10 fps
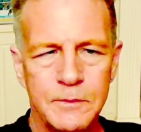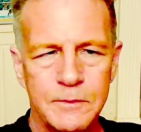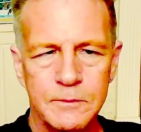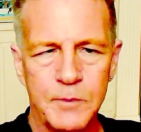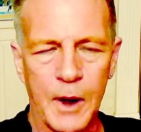
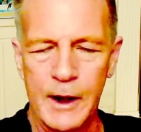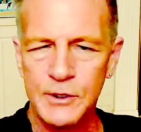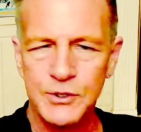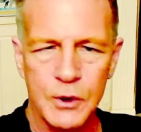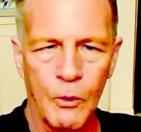
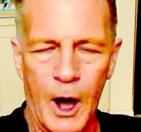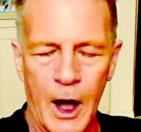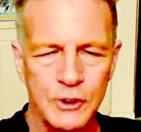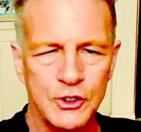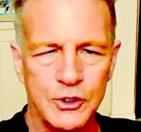Please
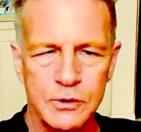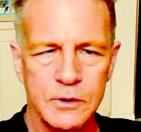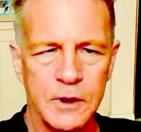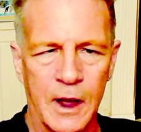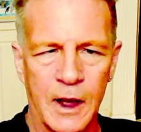watch
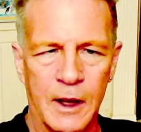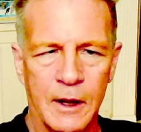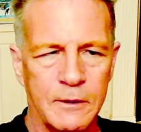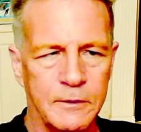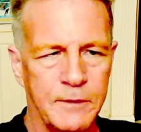
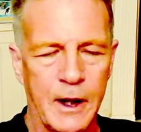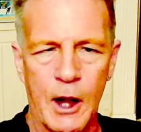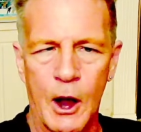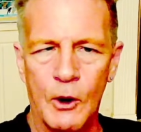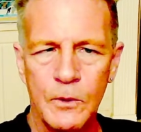the
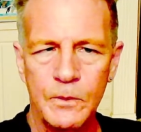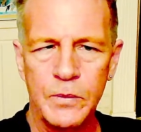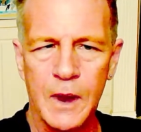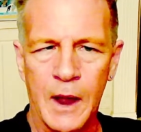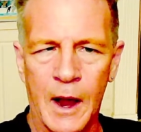video
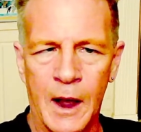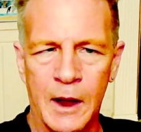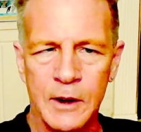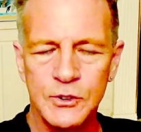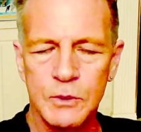
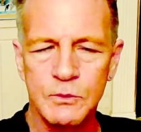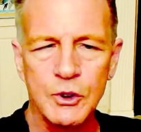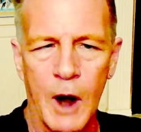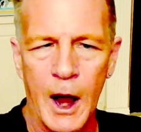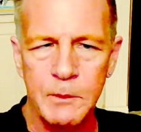and
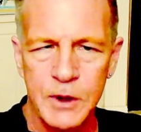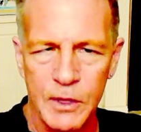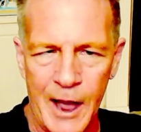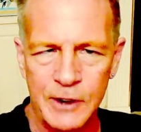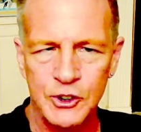subscribe to
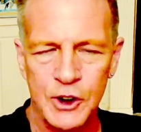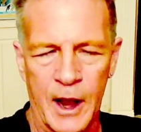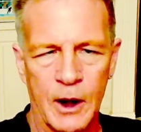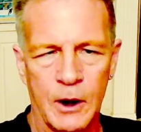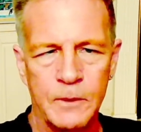that
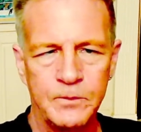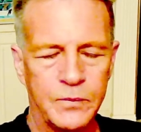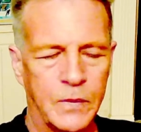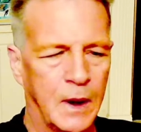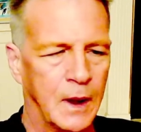channel.
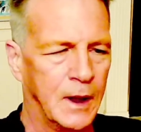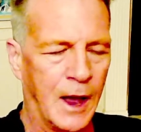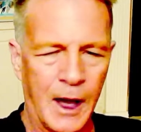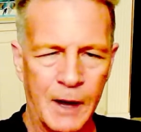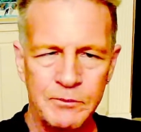
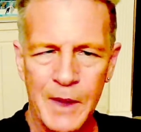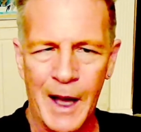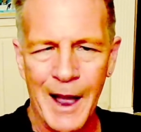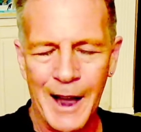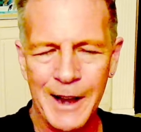
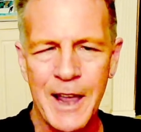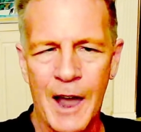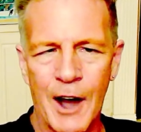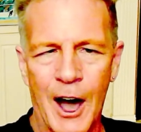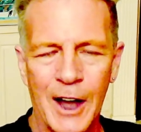I
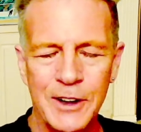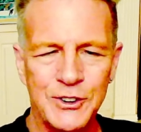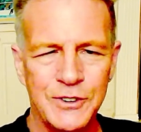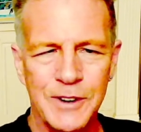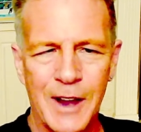
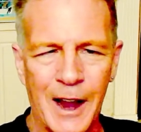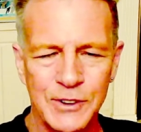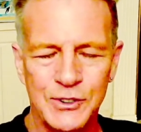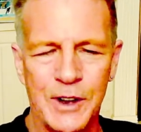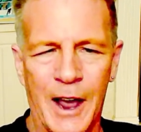cannot,
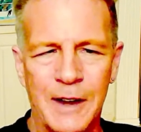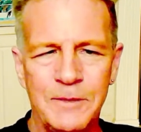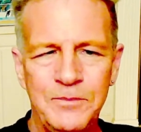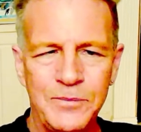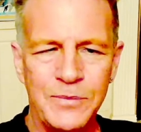as yet,
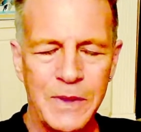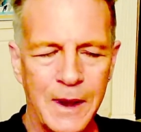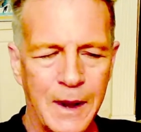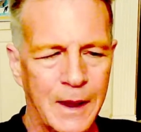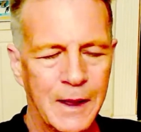
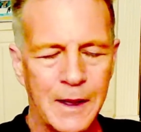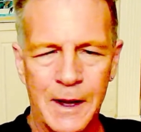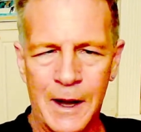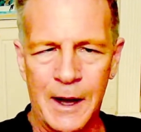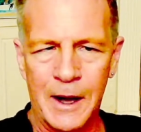
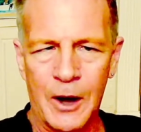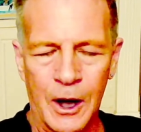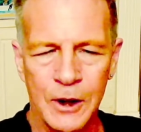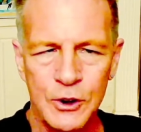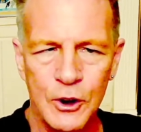
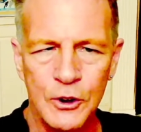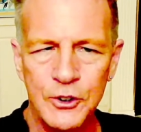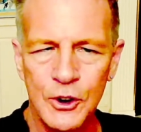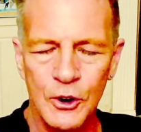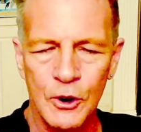on
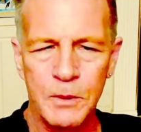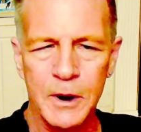YouTube,